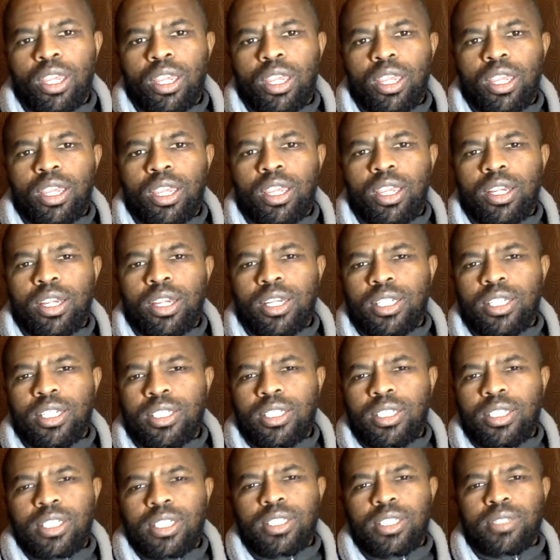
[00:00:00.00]
He
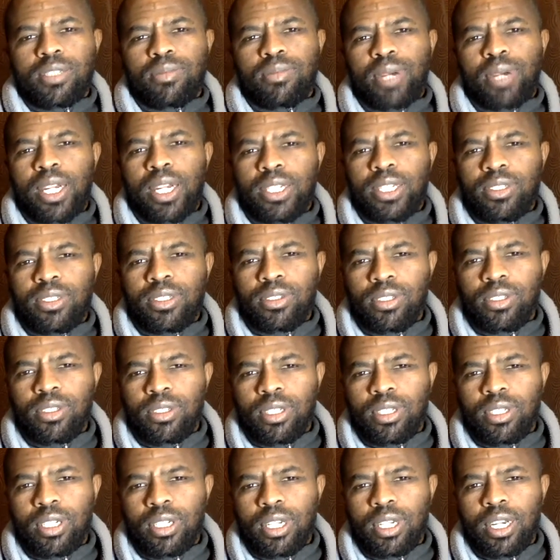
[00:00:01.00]
has this mind
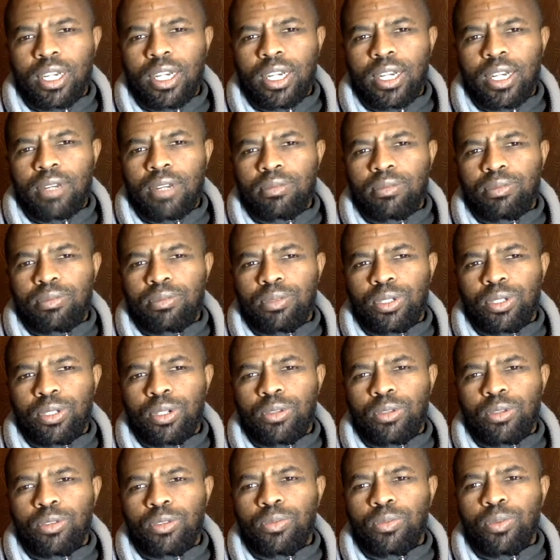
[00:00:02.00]
to,
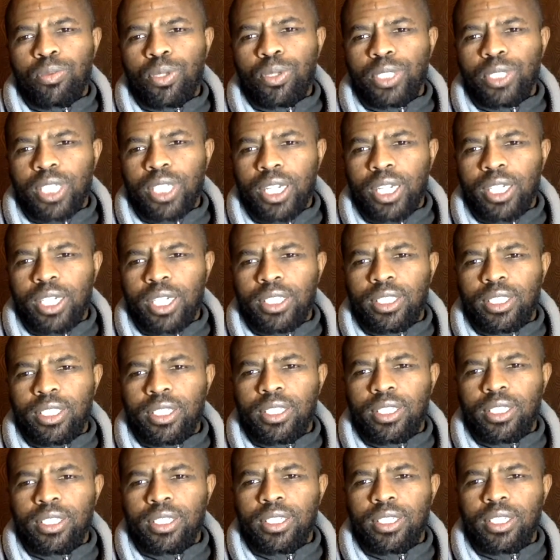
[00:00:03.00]
to protect
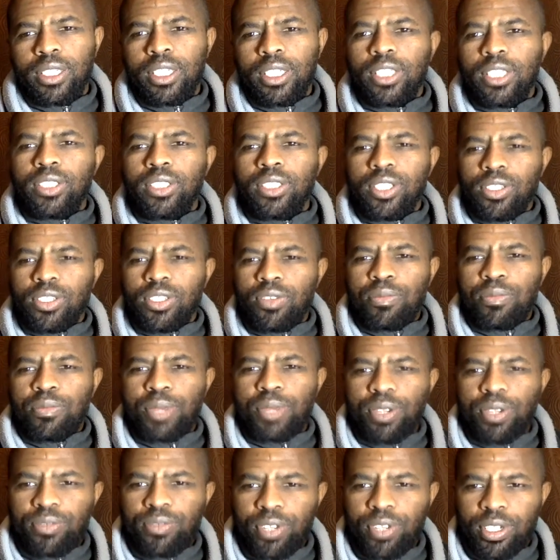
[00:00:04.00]
the interests of
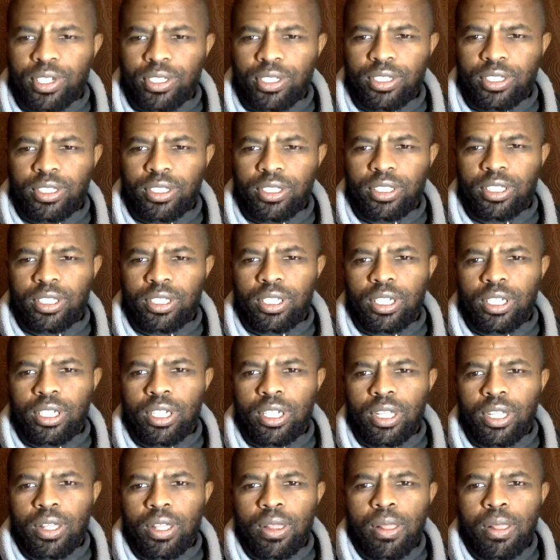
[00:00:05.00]
Biafrans.
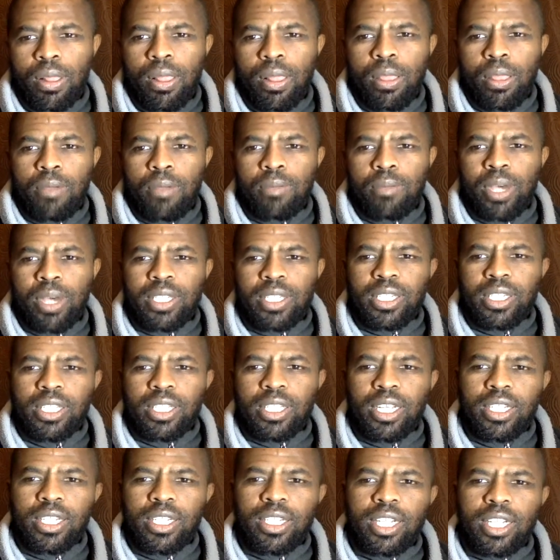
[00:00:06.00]
Mazi
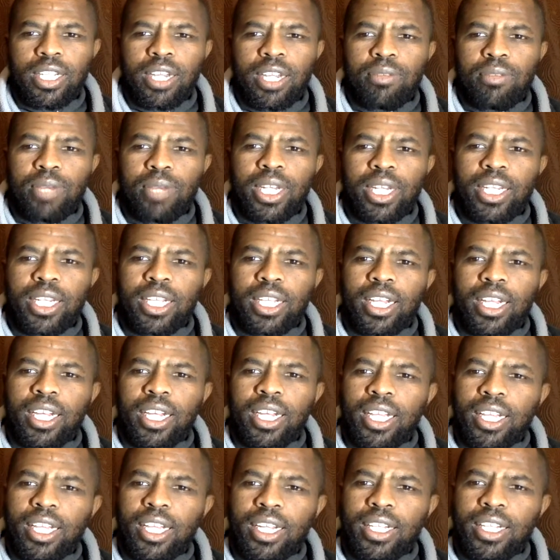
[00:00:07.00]
Nnamdi Kanu made it
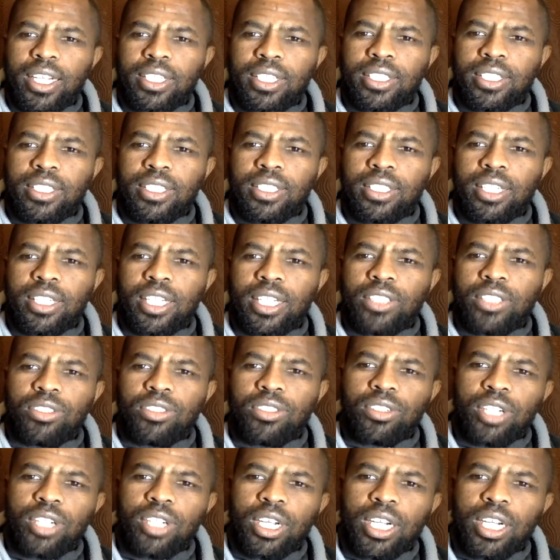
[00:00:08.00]
clear that
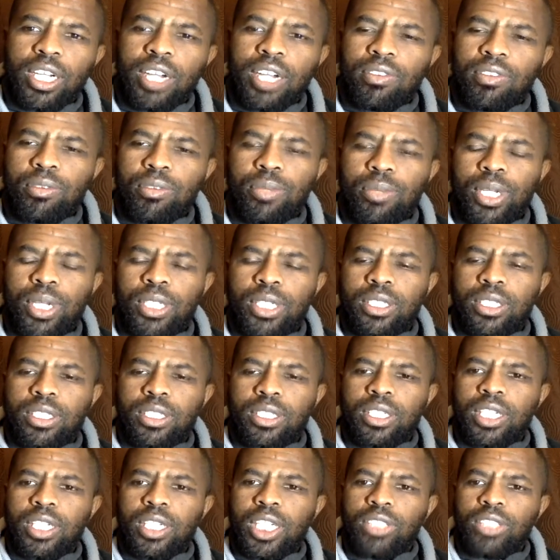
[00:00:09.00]
Nigerian government,
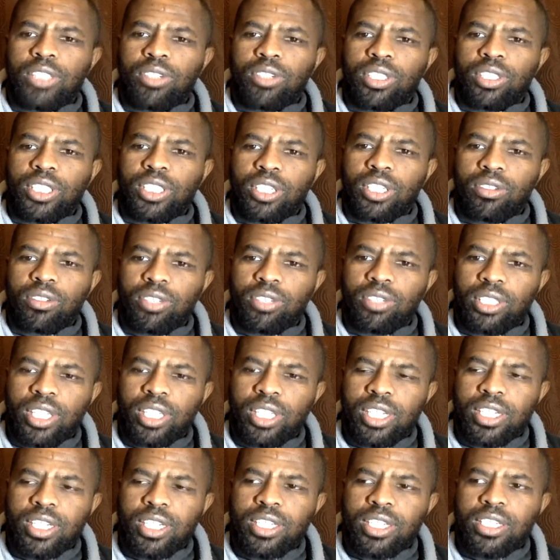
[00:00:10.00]
the Nigerian Security
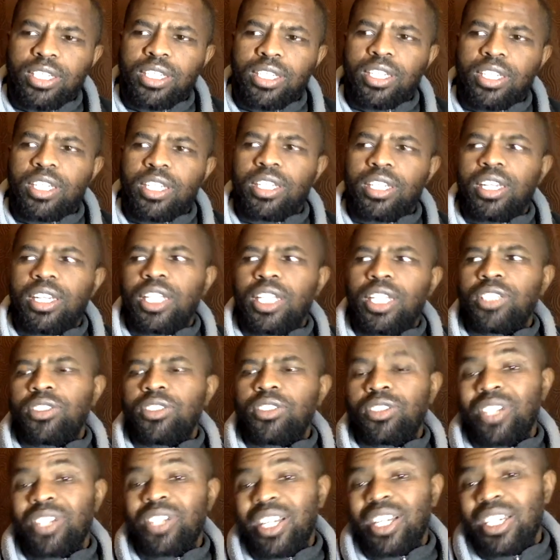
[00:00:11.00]
Agency, the
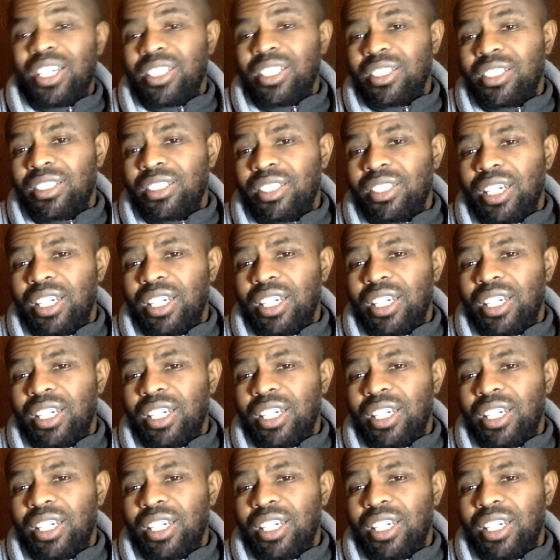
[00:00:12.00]
Nigerian